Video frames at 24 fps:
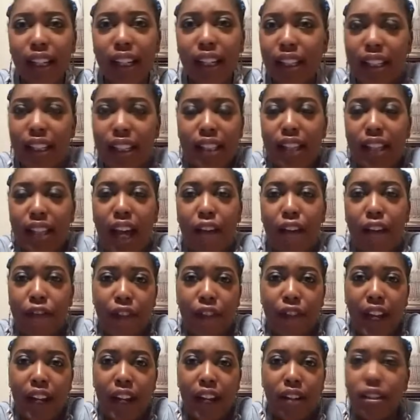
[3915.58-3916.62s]
it's not
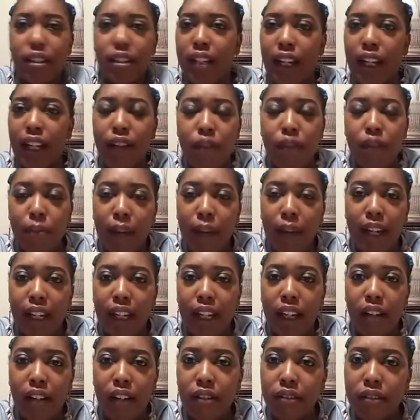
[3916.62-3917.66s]
fair to everybody
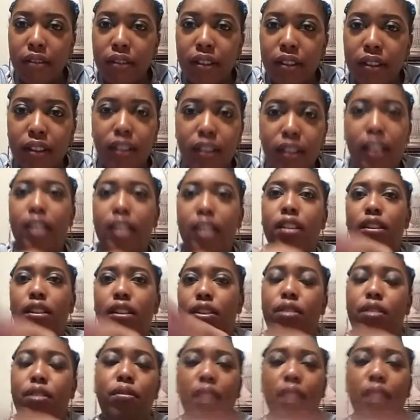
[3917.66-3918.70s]
else that
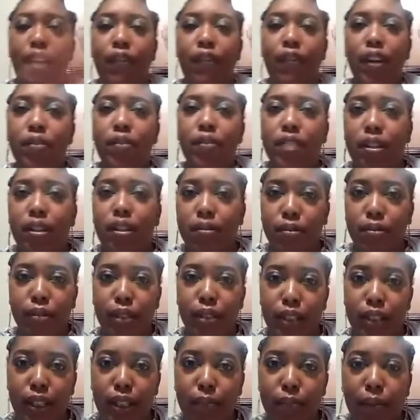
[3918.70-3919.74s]
you got favoritism
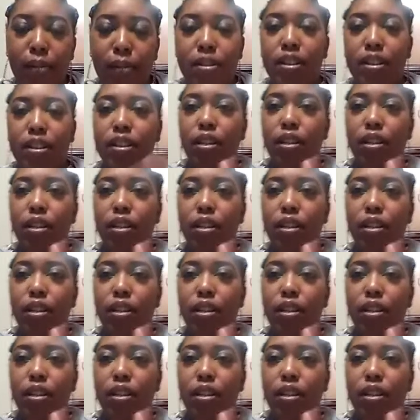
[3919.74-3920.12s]
towards this person.